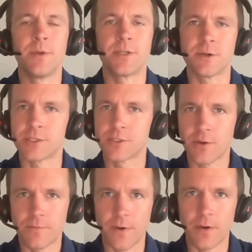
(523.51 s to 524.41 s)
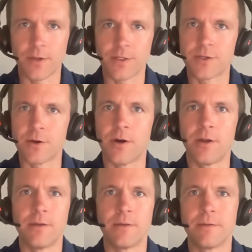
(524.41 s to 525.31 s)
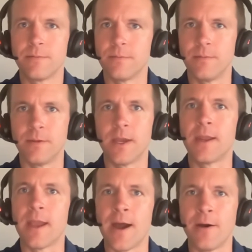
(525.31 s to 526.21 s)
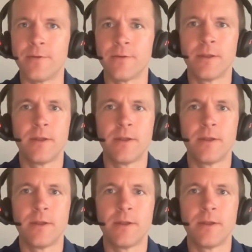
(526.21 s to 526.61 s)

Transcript: because I was so focused on getting out.